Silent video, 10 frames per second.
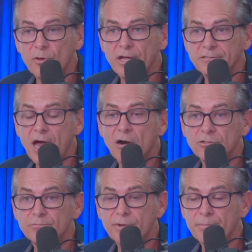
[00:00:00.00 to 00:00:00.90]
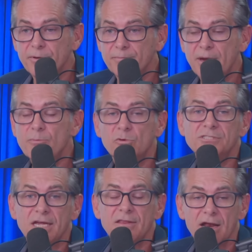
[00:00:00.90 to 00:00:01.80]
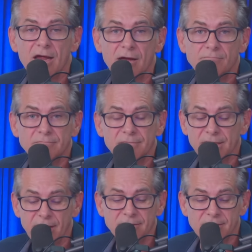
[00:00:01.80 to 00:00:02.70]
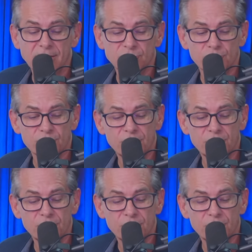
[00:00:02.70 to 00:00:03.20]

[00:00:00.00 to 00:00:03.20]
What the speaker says: like Donald, people will say that I am, and that's not true.